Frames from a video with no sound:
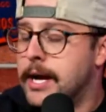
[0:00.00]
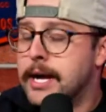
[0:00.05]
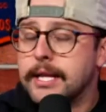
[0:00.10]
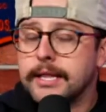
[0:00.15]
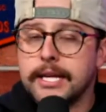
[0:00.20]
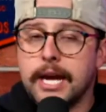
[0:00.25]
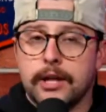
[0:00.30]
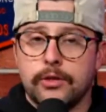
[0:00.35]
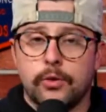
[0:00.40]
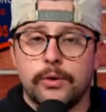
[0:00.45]

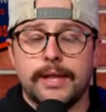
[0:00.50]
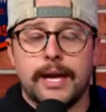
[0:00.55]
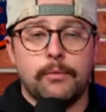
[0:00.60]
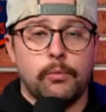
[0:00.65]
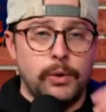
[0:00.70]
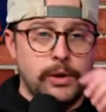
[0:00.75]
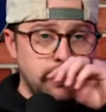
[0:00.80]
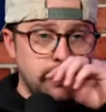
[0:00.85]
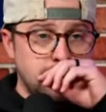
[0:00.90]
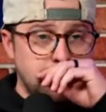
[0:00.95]
The other one that
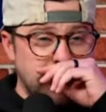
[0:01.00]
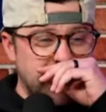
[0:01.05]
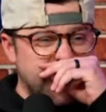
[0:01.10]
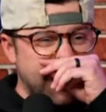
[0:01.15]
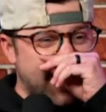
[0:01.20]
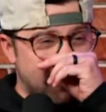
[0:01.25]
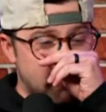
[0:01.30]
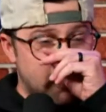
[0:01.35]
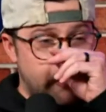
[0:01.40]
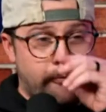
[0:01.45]
will need to get
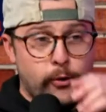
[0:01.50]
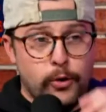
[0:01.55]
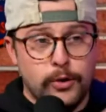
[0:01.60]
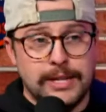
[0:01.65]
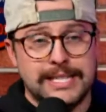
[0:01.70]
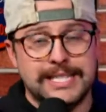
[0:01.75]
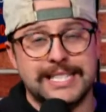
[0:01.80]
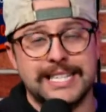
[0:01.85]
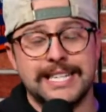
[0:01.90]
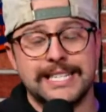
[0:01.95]
done before the
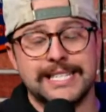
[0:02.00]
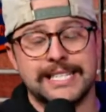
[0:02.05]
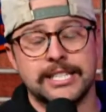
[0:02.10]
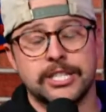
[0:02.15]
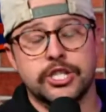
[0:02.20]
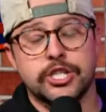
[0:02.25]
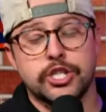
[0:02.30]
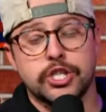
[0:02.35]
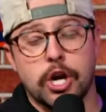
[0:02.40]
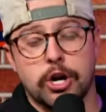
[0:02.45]
season
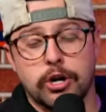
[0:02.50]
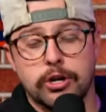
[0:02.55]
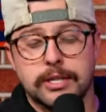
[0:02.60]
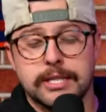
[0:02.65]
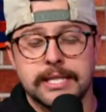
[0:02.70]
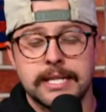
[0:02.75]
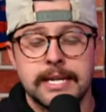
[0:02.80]
starts